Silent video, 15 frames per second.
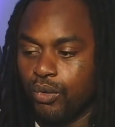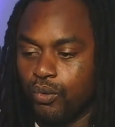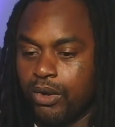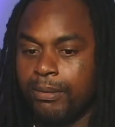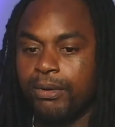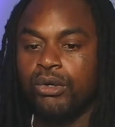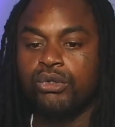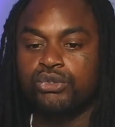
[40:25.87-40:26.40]

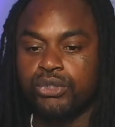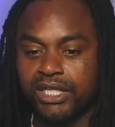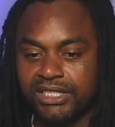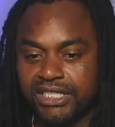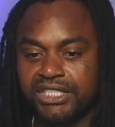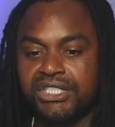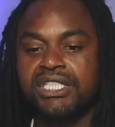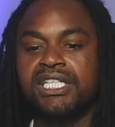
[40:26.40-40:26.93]
Women who
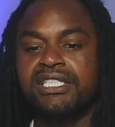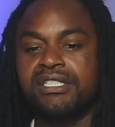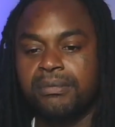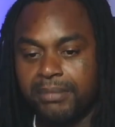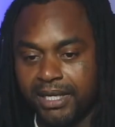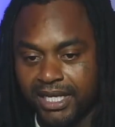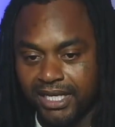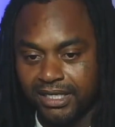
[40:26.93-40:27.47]
transition into
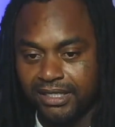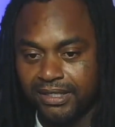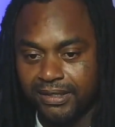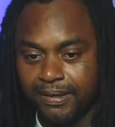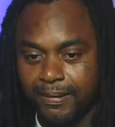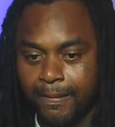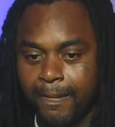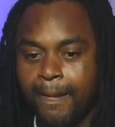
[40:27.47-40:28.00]
men
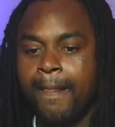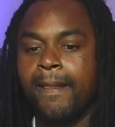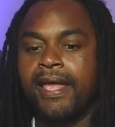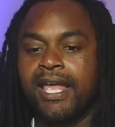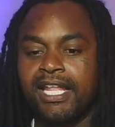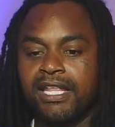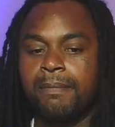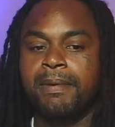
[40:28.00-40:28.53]

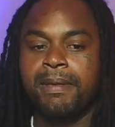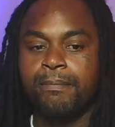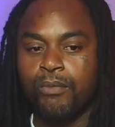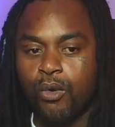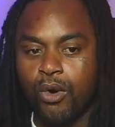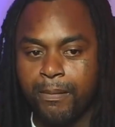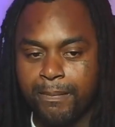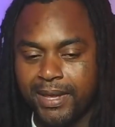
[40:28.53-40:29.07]
get to be
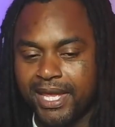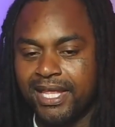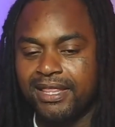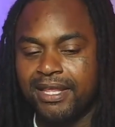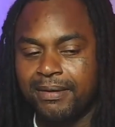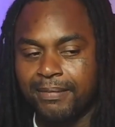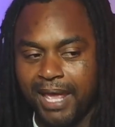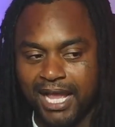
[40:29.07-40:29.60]
more men
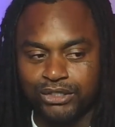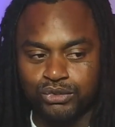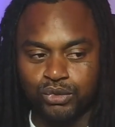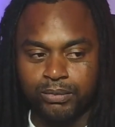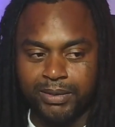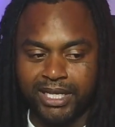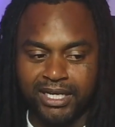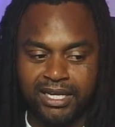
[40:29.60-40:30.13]
than actual
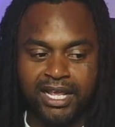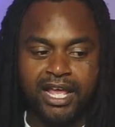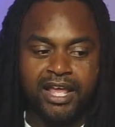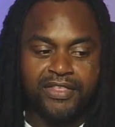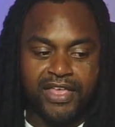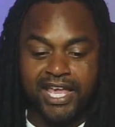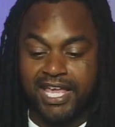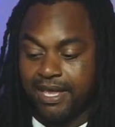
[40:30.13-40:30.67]
men.
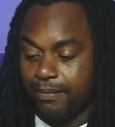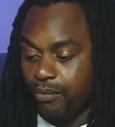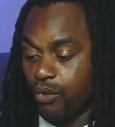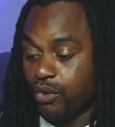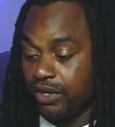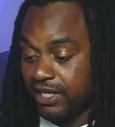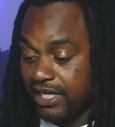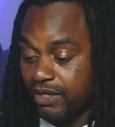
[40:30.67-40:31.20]
They get
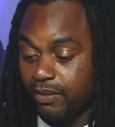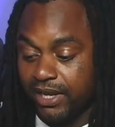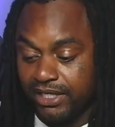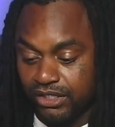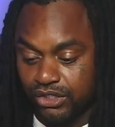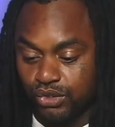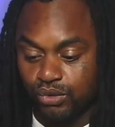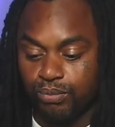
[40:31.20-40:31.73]
more leeway
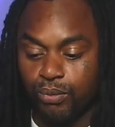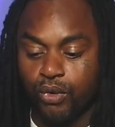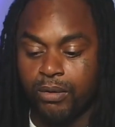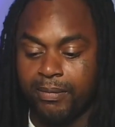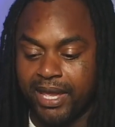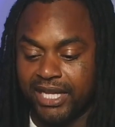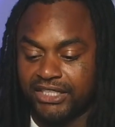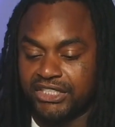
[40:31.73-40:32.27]
to do more
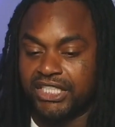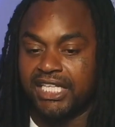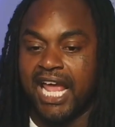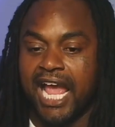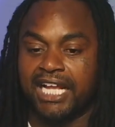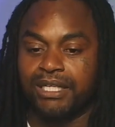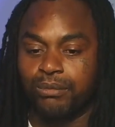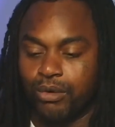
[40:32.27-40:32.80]
man shit,
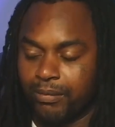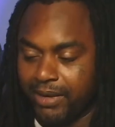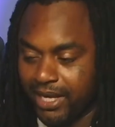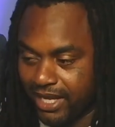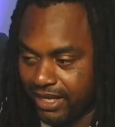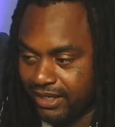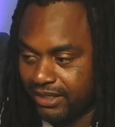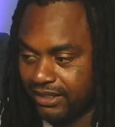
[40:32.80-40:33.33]
act more man.